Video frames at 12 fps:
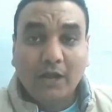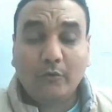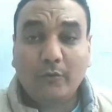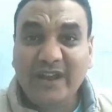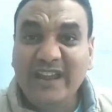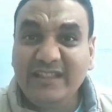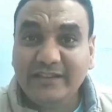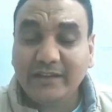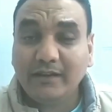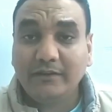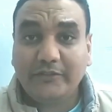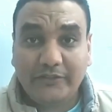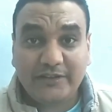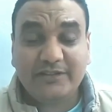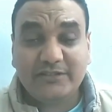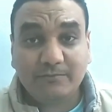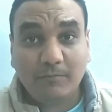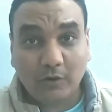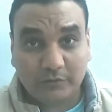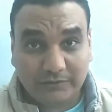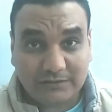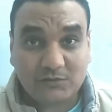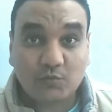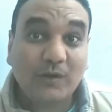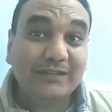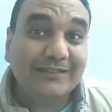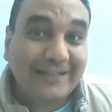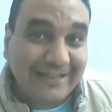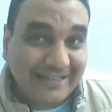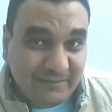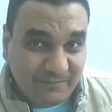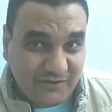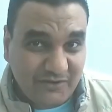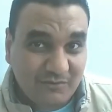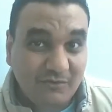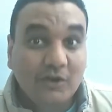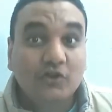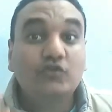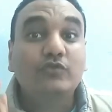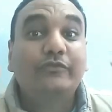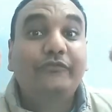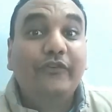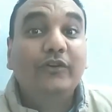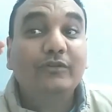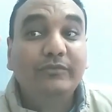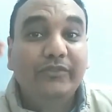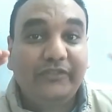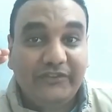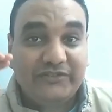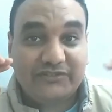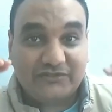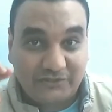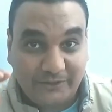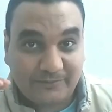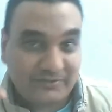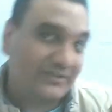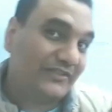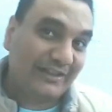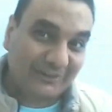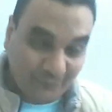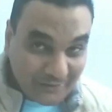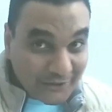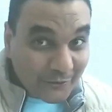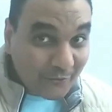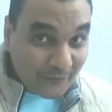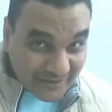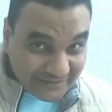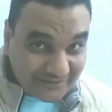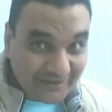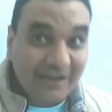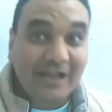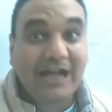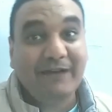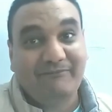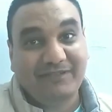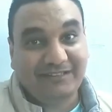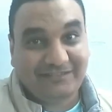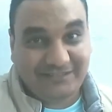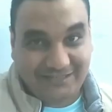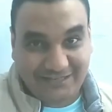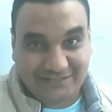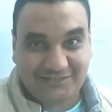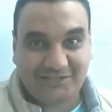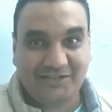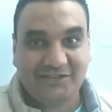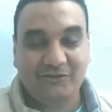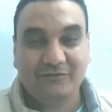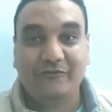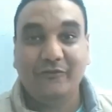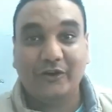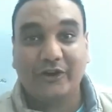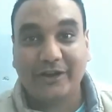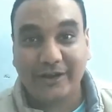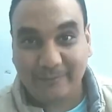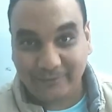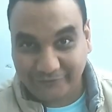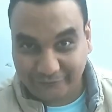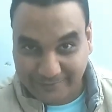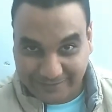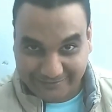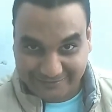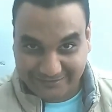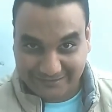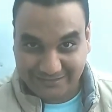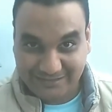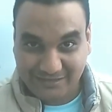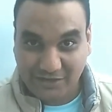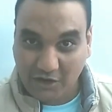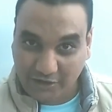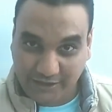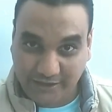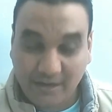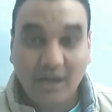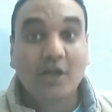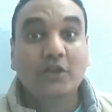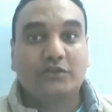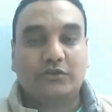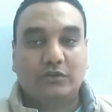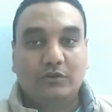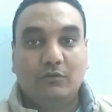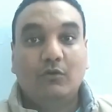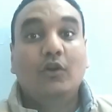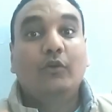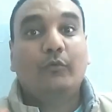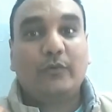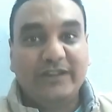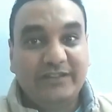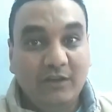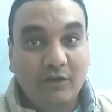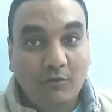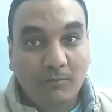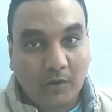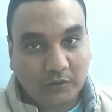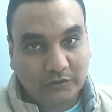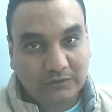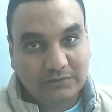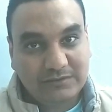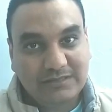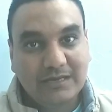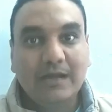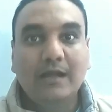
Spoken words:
Reading these models will help you to follow these tips that we already have been teaching you for a couple of minutes. Okay, so reading models.